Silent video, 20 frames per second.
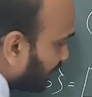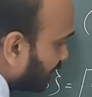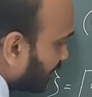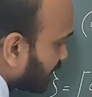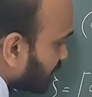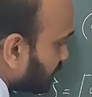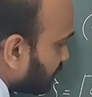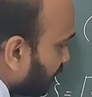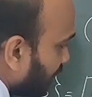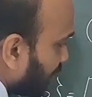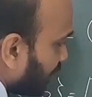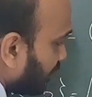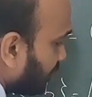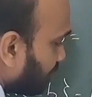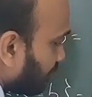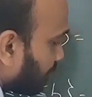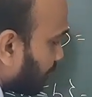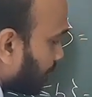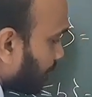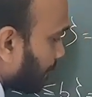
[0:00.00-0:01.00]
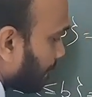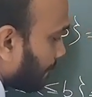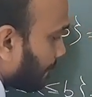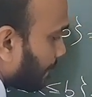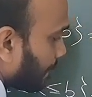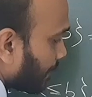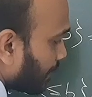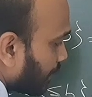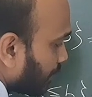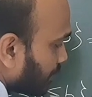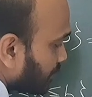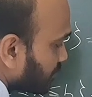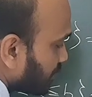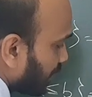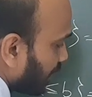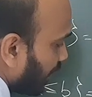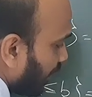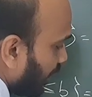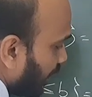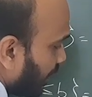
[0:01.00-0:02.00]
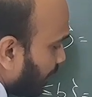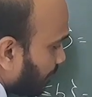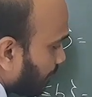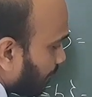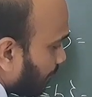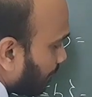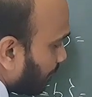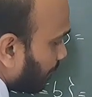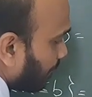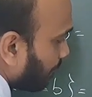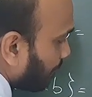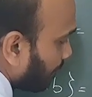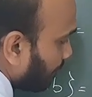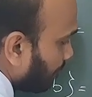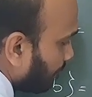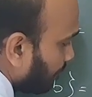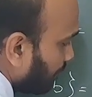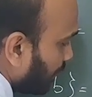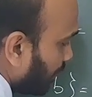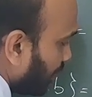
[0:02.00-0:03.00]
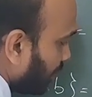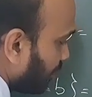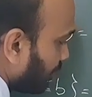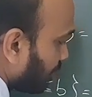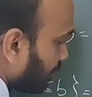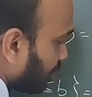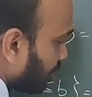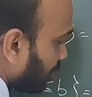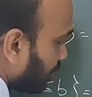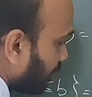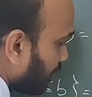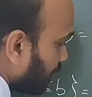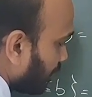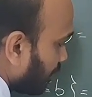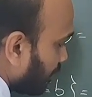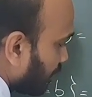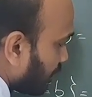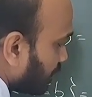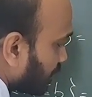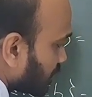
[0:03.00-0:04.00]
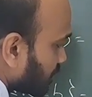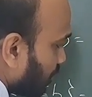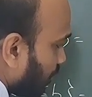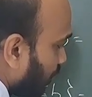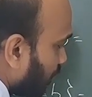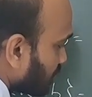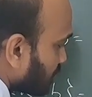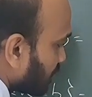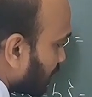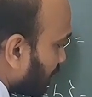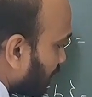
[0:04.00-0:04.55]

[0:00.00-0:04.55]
in this way. A, B, small